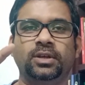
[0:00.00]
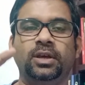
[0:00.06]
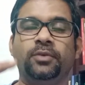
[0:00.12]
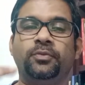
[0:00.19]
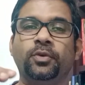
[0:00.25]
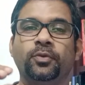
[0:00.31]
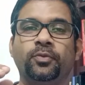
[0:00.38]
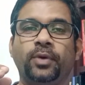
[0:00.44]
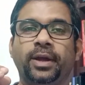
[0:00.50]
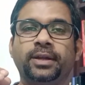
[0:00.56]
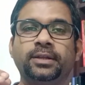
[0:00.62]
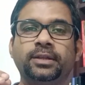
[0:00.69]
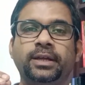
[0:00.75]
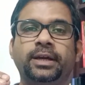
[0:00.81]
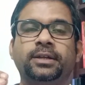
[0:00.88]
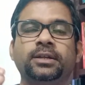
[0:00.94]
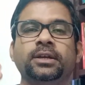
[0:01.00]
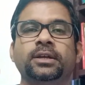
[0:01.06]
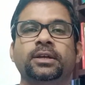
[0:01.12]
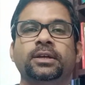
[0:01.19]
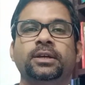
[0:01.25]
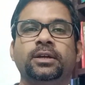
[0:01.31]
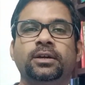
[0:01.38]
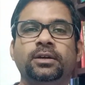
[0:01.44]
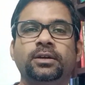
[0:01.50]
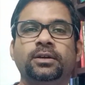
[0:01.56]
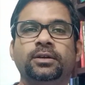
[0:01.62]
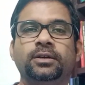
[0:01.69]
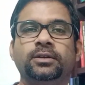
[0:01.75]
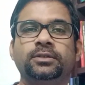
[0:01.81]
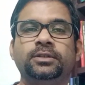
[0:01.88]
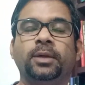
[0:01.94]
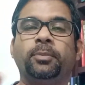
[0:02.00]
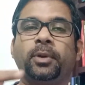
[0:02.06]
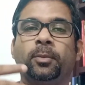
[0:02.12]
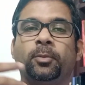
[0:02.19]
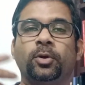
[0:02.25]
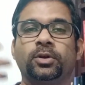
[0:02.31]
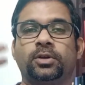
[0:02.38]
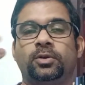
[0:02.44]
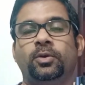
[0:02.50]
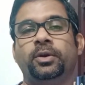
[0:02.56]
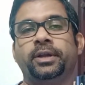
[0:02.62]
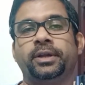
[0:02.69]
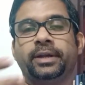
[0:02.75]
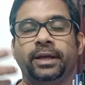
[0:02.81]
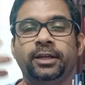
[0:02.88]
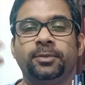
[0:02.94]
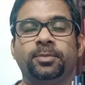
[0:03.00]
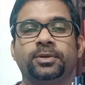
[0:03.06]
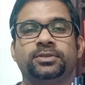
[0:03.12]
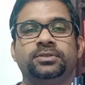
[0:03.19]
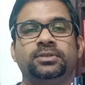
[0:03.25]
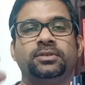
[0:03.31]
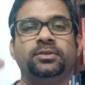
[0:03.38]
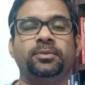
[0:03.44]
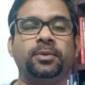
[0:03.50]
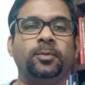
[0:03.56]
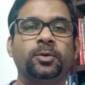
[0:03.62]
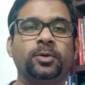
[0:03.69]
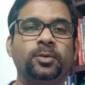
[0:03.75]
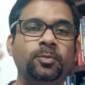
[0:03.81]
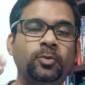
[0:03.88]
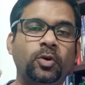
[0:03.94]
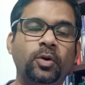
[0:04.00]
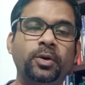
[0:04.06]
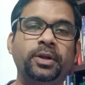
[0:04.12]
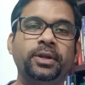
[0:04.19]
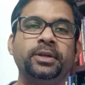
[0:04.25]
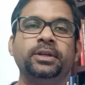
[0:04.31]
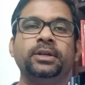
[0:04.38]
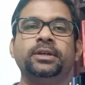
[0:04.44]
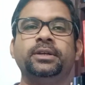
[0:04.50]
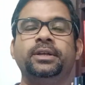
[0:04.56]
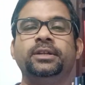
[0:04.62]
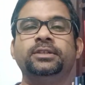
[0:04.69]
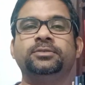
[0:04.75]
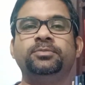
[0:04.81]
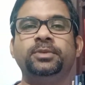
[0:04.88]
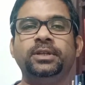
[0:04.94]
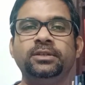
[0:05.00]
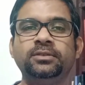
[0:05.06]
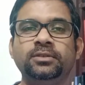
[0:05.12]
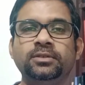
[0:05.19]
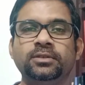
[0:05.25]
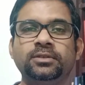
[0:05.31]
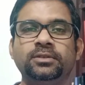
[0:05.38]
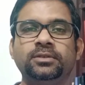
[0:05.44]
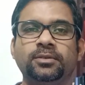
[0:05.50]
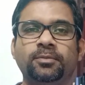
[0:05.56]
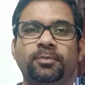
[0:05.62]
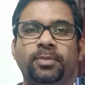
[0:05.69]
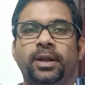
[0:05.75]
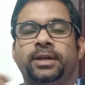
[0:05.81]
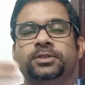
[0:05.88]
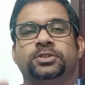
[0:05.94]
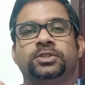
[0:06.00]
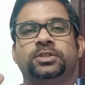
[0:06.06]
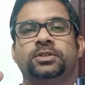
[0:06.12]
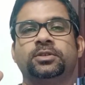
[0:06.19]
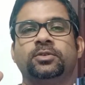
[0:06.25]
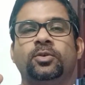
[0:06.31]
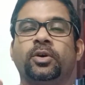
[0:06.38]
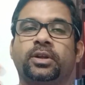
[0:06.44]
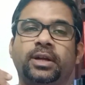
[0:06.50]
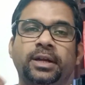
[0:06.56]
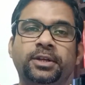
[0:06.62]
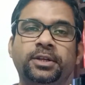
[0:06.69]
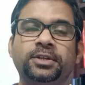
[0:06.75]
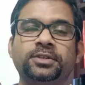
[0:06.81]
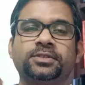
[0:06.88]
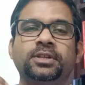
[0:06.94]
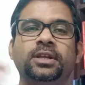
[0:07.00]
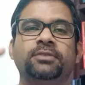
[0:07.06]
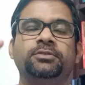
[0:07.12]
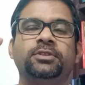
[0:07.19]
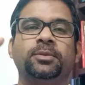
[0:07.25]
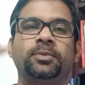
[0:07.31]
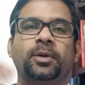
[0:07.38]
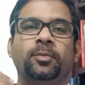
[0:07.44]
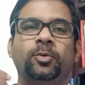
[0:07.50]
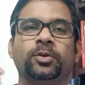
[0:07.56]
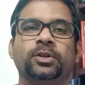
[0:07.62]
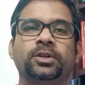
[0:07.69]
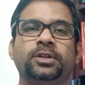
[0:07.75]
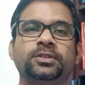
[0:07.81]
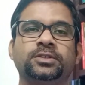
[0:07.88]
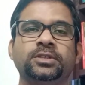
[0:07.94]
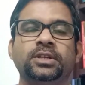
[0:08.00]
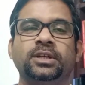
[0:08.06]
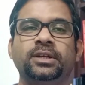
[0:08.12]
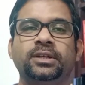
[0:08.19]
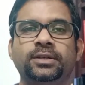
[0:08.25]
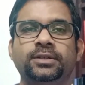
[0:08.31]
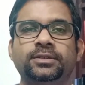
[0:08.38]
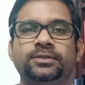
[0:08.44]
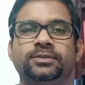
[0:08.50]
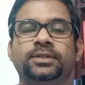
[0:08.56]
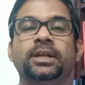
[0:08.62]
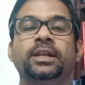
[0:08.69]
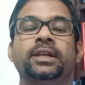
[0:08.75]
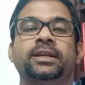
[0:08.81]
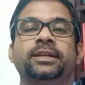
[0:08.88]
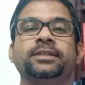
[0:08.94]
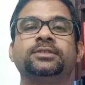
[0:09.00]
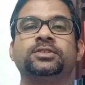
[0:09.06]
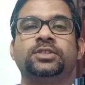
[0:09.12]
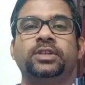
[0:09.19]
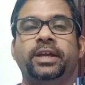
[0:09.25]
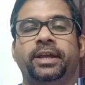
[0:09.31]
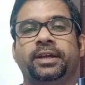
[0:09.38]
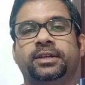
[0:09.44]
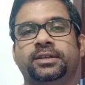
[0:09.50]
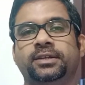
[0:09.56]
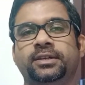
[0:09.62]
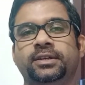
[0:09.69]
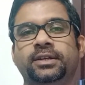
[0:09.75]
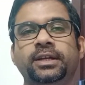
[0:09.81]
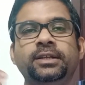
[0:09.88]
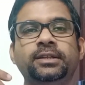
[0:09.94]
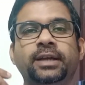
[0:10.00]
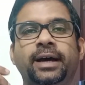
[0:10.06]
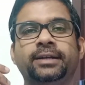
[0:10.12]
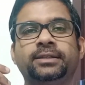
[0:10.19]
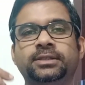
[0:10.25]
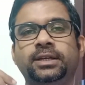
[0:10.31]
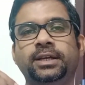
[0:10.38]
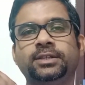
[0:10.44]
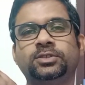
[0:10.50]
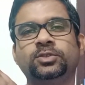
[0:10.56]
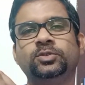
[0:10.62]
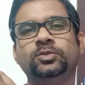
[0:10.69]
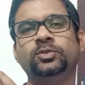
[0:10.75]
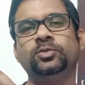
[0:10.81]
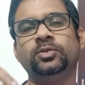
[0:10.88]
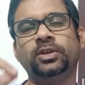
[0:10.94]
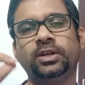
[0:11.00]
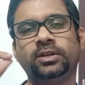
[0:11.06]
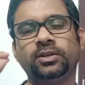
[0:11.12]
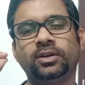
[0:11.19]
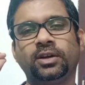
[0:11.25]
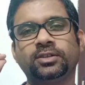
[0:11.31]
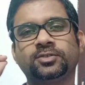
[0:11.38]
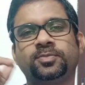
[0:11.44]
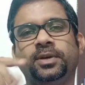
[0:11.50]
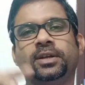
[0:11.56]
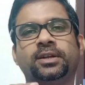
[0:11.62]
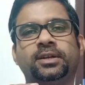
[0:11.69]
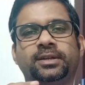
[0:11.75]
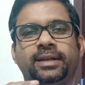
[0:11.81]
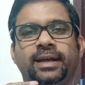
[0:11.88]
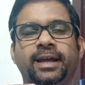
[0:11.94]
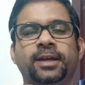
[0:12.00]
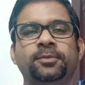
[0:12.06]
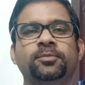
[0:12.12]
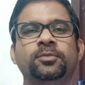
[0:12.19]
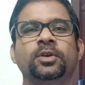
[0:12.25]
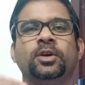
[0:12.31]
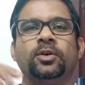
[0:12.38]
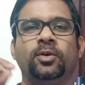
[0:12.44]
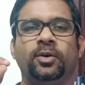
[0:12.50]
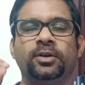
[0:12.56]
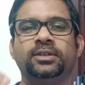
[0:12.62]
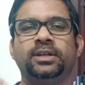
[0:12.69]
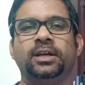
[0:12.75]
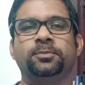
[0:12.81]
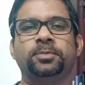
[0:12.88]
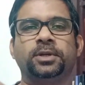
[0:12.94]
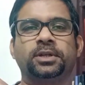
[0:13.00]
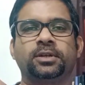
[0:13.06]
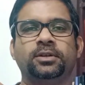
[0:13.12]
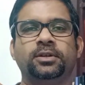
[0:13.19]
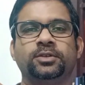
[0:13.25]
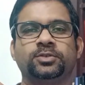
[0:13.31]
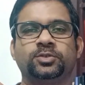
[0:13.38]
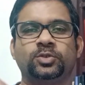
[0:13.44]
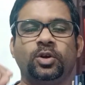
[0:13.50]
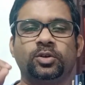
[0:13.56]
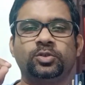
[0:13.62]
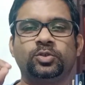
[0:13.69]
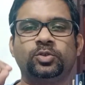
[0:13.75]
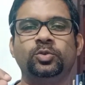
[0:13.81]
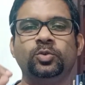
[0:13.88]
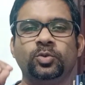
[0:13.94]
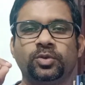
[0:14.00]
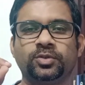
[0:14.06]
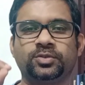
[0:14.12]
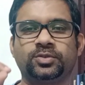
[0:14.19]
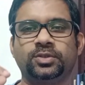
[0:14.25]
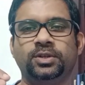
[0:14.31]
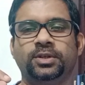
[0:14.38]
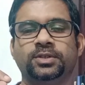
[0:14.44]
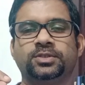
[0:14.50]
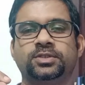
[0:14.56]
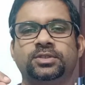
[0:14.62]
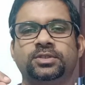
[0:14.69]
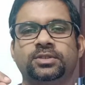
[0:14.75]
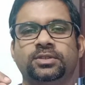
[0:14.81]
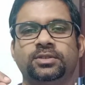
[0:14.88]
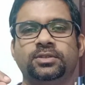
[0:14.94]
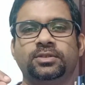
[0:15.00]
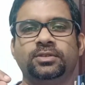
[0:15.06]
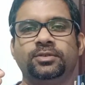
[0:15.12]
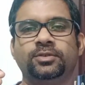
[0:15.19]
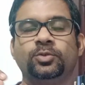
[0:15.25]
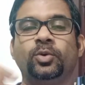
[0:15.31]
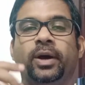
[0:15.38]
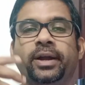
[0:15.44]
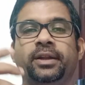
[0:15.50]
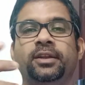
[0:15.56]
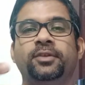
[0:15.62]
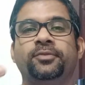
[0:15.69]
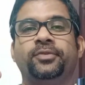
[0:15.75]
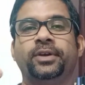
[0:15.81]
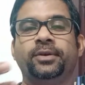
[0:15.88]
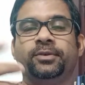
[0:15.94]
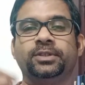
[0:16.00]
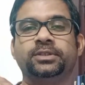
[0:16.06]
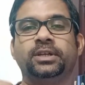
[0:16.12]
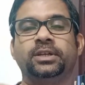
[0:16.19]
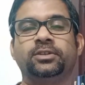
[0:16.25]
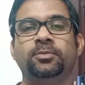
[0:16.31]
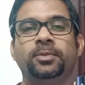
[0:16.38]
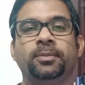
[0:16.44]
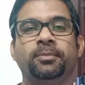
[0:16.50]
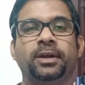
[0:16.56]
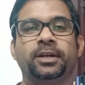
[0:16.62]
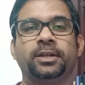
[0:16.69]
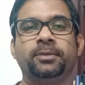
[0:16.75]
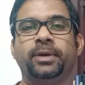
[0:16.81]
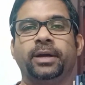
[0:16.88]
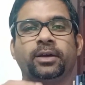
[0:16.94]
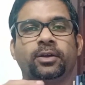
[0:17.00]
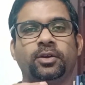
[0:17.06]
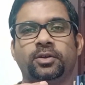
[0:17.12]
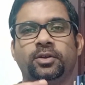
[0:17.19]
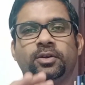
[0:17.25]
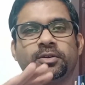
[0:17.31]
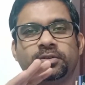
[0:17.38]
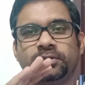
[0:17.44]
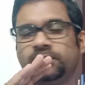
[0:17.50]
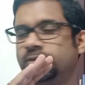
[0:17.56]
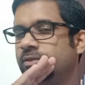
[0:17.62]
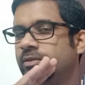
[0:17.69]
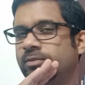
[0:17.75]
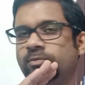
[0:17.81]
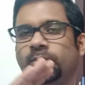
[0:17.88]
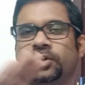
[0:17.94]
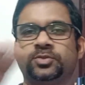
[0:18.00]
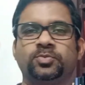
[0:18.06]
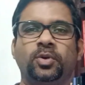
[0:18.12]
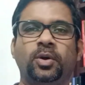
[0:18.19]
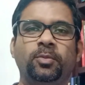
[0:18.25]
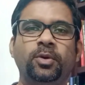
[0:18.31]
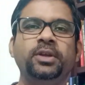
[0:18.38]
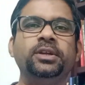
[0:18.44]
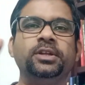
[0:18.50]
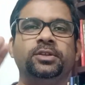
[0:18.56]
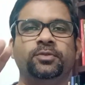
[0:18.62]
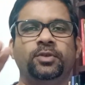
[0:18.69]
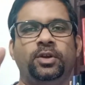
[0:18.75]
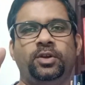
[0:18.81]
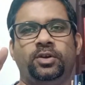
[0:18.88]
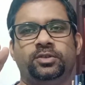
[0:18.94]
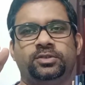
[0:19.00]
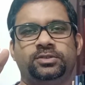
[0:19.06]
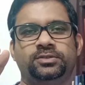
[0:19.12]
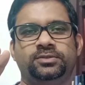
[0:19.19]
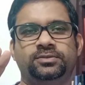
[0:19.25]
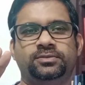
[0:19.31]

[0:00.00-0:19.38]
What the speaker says: If you find that the promoter holding 90% of the promoter holding is being pledged, or continuously if the promoter is selling his stake, in that case you need not spend time on that particular stock to do research to identify whether that will be a multi-bagger or not. Most probably it will not.